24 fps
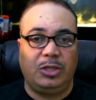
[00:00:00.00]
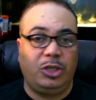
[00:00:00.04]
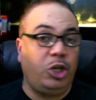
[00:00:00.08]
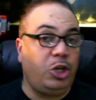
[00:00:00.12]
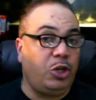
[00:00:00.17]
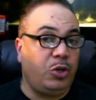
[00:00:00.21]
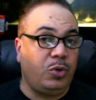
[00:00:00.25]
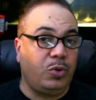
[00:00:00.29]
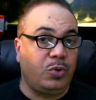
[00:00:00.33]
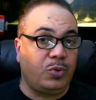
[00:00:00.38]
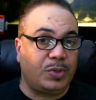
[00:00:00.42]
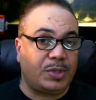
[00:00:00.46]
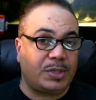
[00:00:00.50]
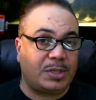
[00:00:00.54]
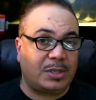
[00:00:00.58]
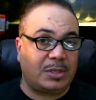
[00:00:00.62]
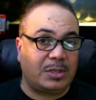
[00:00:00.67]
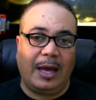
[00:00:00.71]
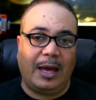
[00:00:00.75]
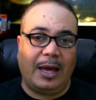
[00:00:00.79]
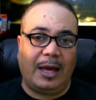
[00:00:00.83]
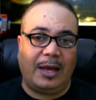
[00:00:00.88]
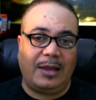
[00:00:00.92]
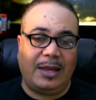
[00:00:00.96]
use.
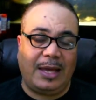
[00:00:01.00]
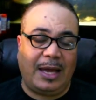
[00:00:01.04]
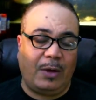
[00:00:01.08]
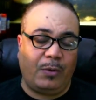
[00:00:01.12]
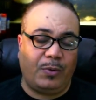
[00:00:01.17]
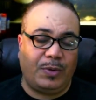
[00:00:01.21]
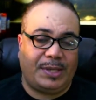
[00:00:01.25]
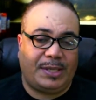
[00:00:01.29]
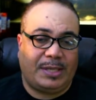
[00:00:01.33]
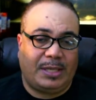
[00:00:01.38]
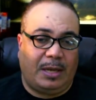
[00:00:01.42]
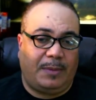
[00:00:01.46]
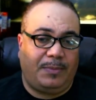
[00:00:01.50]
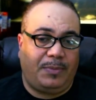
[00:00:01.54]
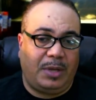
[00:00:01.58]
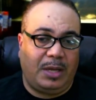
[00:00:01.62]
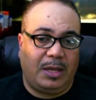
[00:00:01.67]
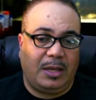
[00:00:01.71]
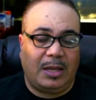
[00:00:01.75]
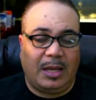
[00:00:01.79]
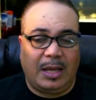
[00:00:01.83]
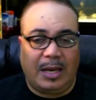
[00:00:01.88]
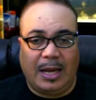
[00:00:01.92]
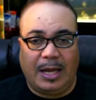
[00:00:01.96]
Uh, that was
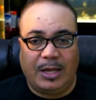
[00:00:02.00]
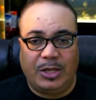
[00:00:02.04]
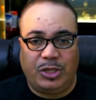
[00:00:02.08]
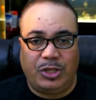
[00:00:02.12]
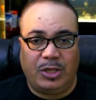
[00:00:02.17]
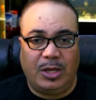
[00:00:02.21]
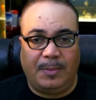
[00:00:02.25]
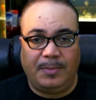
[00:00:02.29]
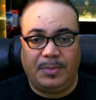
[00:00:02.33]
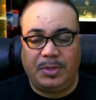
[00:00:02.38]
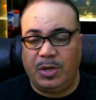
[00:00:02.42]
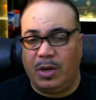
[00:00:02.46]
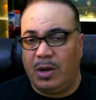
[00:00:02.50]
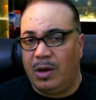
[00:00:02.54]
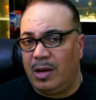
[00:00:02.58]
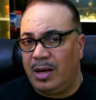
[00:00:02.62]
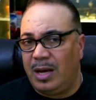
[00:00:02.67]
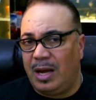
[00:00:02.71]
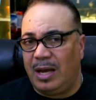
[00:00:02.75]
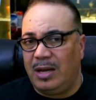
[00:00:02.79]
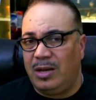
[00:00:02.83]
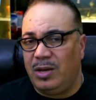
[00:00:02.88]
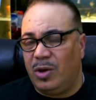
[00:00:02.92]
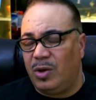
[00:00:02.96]
something that I jumped
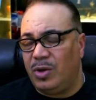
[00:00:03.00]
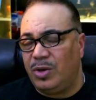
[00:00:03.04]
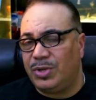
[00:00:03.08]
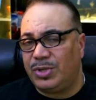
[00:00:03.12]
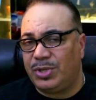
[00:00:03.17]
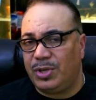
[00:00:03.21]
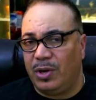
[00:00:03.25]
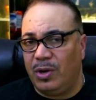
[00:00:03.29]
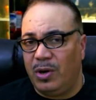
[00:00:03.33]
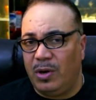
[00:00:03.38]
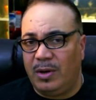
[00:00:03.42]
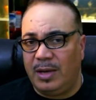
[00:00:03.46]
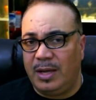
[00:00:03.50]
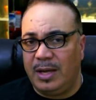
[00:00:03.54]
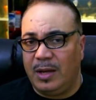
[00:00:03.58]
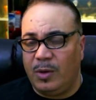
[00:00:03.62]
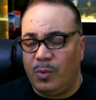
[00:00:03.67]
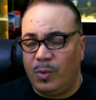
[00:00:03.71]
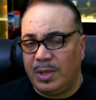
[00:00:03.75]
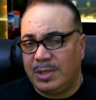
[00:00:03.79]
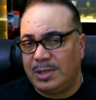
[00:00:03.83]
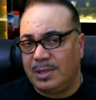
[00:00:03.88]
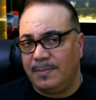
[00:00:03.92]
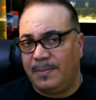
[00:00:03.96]
on. I noticed early
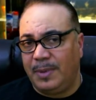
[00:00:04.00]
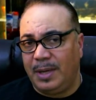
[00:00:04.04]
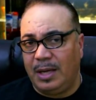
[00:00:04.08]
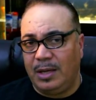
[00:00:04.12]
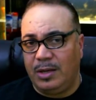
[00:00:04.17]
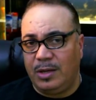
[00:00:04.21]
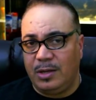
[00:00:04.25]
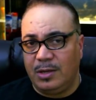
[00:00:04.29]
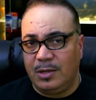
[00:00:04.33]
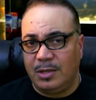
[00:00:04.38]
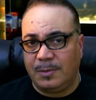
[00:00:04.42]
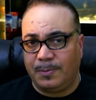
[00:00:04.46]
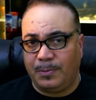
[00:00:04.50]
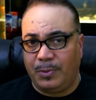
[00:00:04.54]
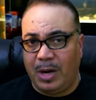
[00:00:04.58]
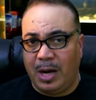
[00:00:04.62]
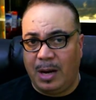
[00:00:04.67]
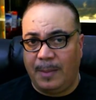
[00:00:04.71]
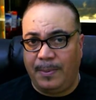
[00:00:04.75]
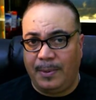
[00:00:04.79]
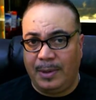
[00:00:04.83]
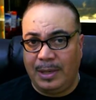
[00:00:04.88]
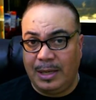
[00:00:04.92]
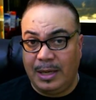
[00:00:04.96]
it wasn't being used
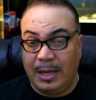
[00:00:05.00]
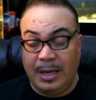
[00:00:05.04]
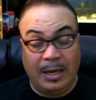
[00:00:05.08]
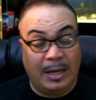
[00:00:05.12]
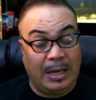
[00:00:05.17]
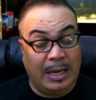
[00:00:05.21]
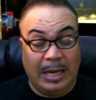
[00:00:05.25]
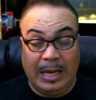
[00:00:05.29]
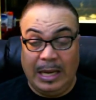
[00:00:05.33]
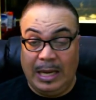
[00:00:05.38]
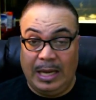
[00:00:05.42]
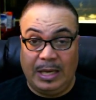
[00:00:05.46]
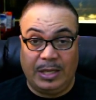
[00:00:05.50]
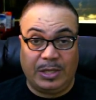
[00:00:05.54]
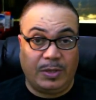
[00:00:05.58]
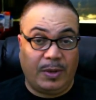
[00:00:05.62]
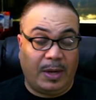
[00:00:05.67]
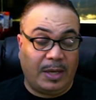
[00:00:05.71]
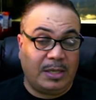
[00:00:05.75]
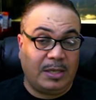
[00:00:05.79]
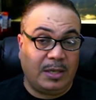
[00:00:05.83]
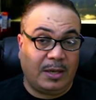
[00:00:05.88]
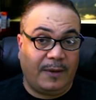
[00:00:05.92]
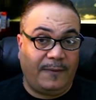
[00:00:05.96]
properly, and
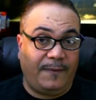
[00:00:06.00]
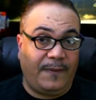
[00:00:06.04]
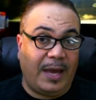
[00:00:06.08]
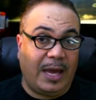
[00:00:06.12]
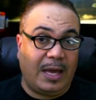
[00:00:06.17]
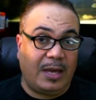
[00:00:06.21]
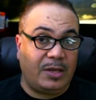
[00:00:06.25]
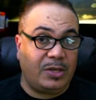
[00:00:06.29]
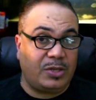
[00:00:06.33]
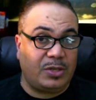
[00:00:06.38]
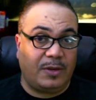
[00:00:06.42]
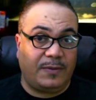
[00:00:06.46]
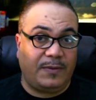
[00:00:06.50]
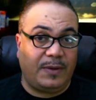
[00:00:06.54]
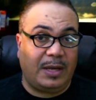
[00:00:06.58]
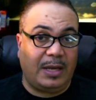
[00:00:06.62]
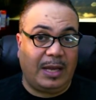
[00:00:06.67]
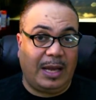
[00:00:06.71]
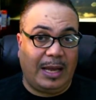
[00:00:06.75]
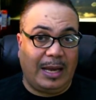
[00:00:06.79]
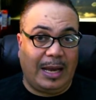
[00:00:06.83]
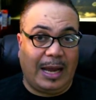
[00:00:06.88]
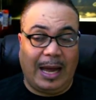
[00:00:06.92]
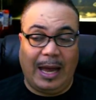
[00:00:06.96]
so I took advantage of it.
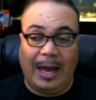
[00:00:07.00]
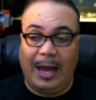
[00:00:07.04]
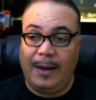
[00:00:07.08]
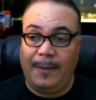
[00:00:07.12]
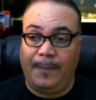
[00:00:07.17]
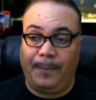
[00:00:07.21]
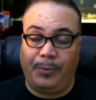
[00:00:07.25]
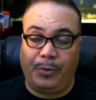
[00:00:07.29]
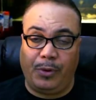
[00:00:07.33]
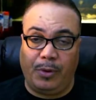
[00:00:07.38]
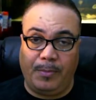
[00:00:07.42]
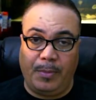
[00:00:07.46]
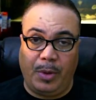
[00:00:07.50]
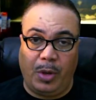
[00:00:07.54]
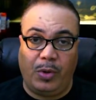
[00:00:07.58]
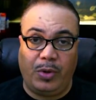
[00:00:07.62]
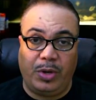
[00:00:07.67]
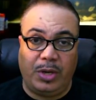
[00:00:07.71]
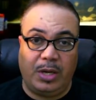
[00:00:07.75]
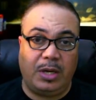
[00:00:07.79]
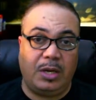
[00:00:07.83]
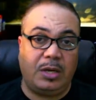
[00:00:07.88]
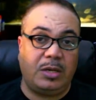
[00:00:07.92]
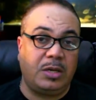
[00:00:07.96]
And I
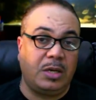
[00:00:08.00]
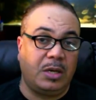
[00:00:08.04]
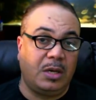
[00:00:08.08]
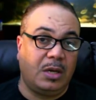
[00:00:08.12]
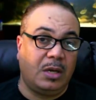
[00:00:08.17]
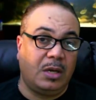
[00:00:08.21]
promoted